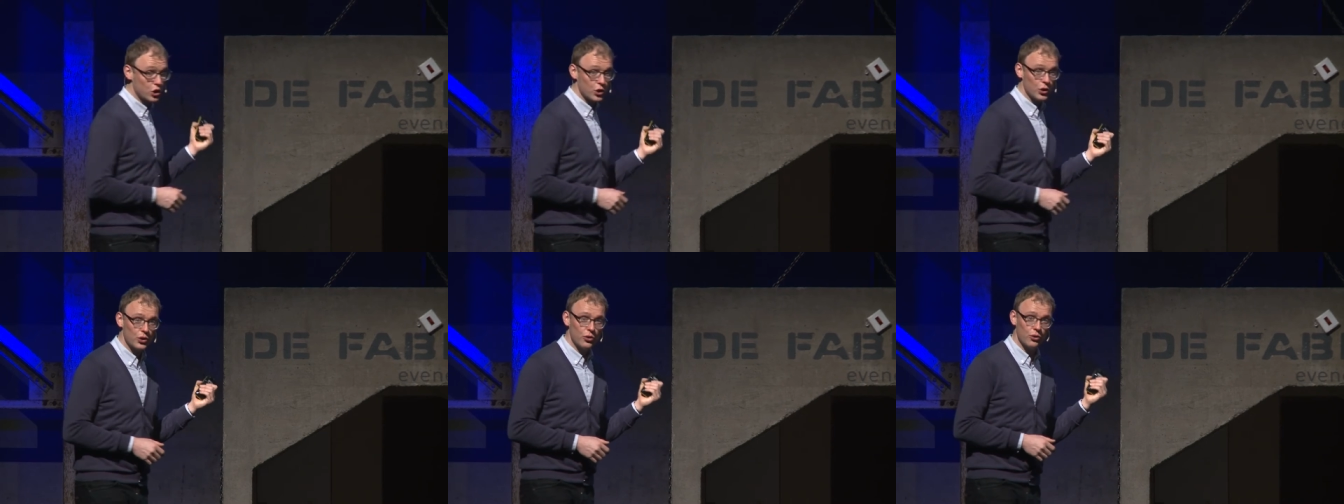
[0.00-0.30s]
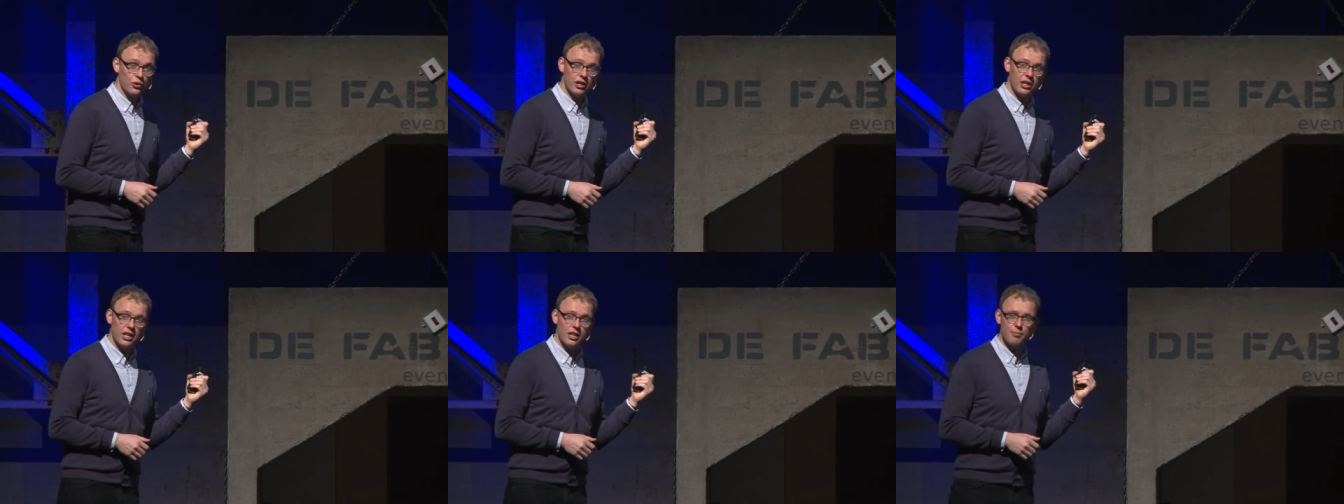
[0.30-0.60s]
show
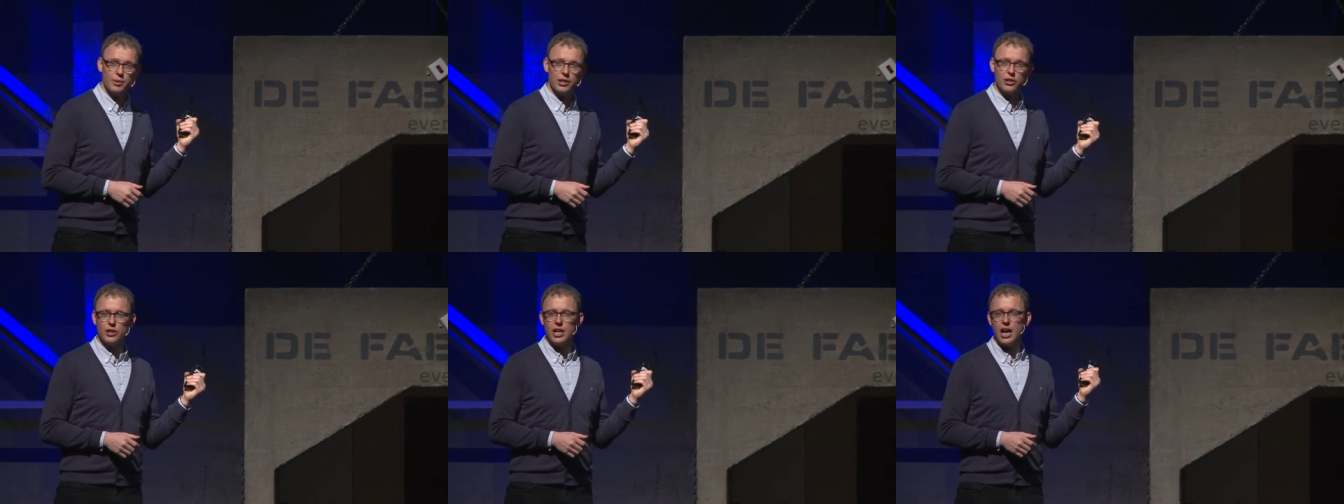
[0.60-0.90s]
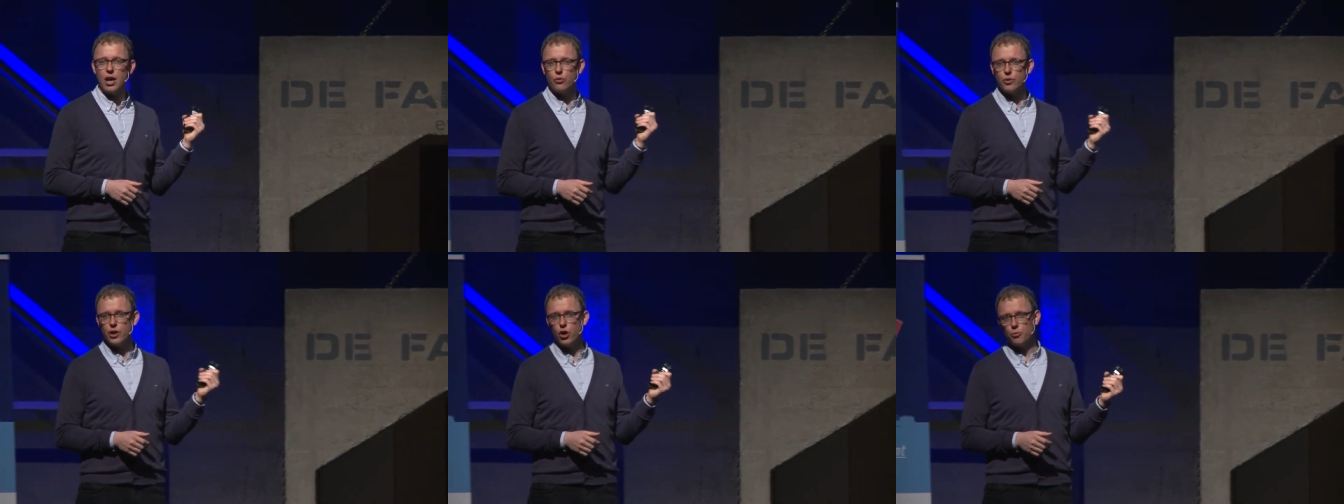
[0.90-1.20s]
you a little bit on
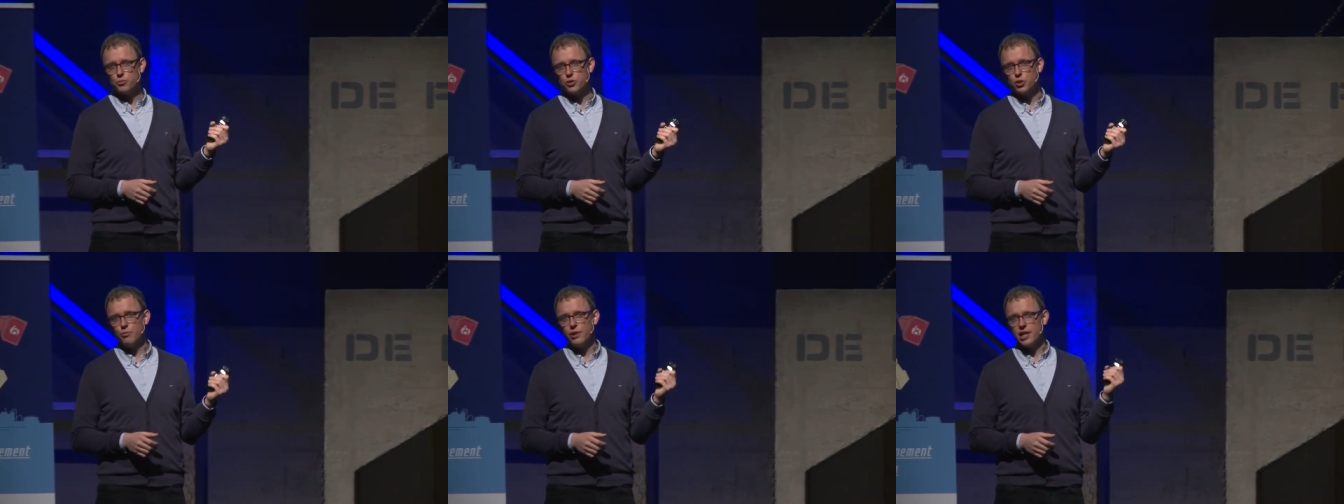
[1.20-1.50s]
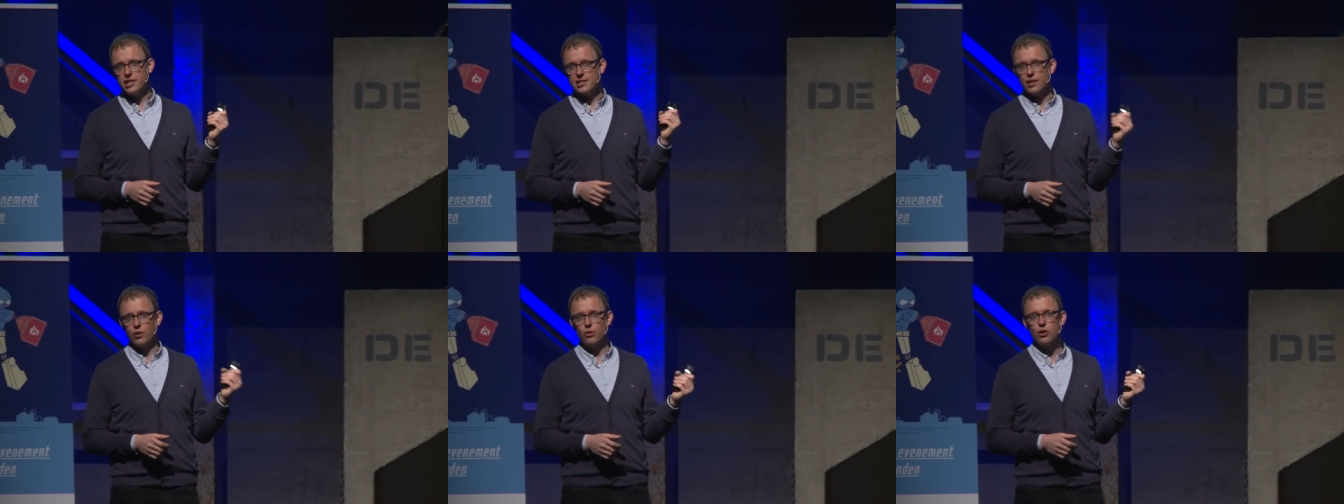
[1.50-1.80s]
how we
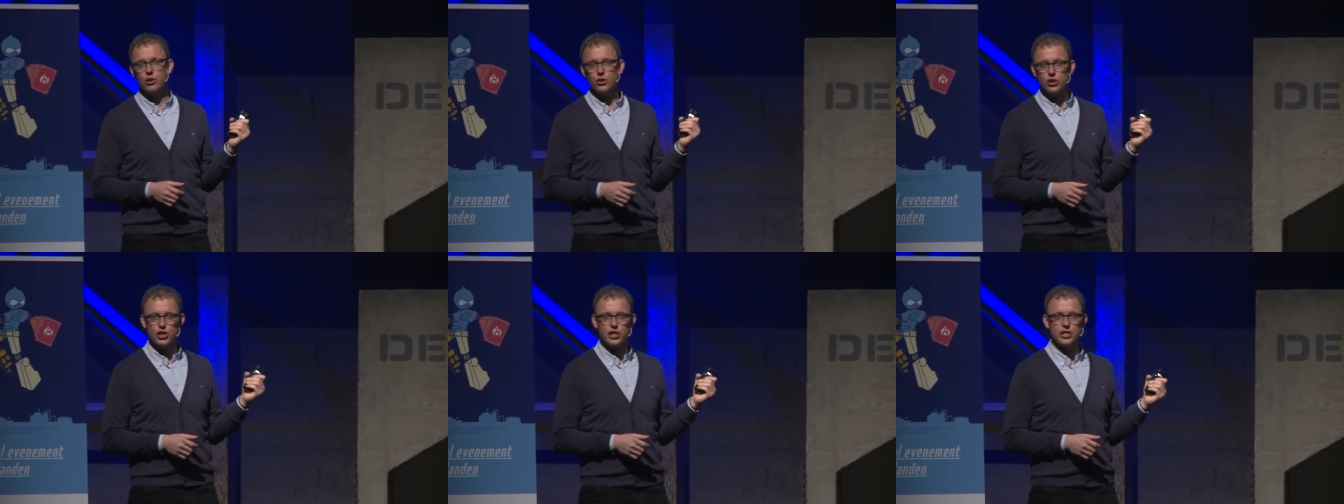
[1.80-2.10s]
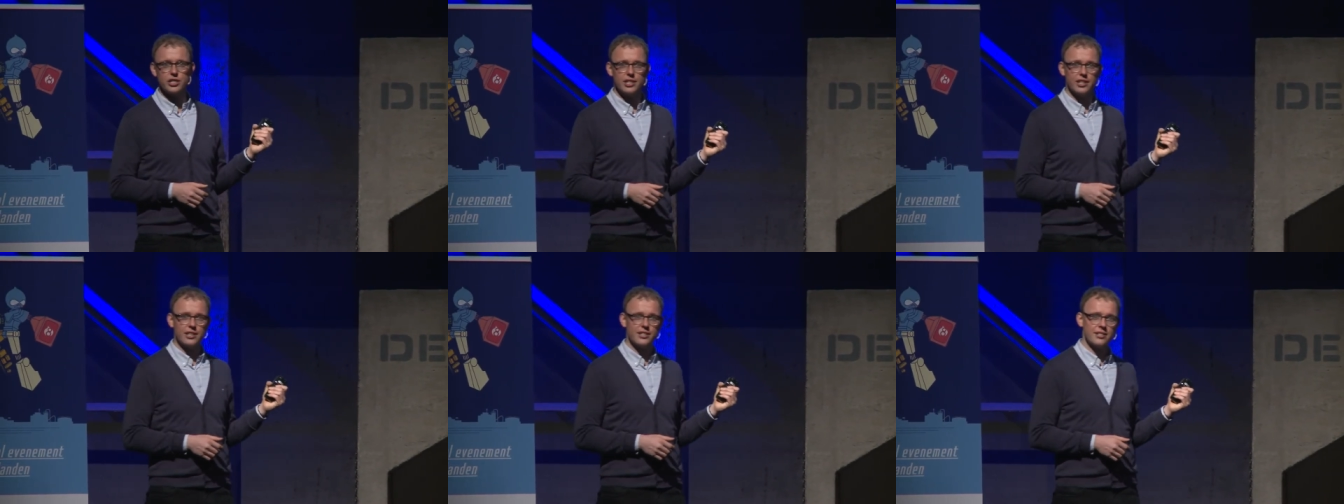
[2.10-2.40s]
optimize our
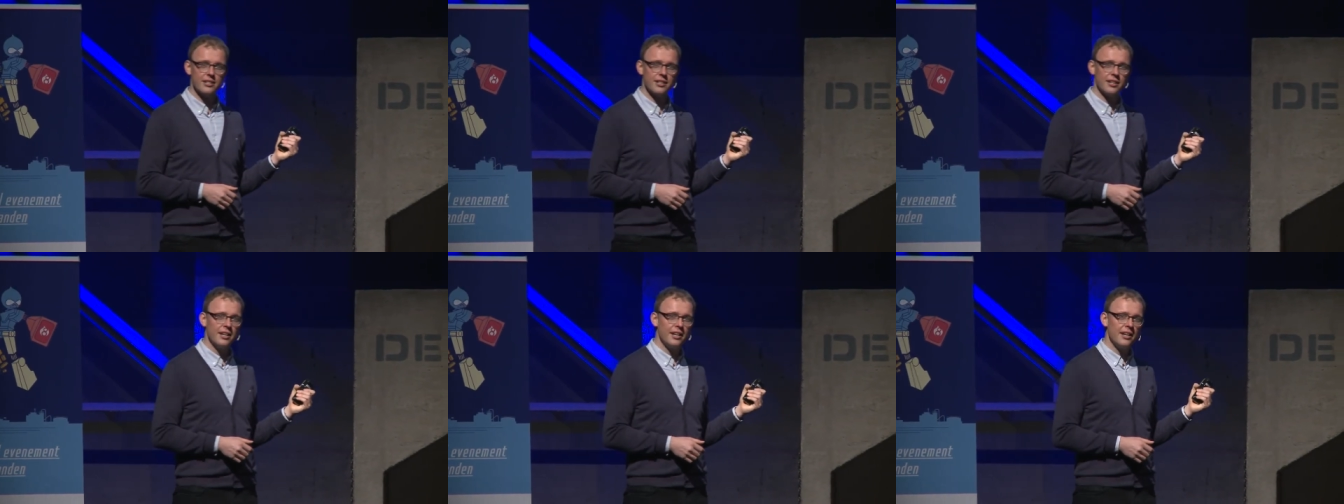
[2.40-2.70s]
logistics.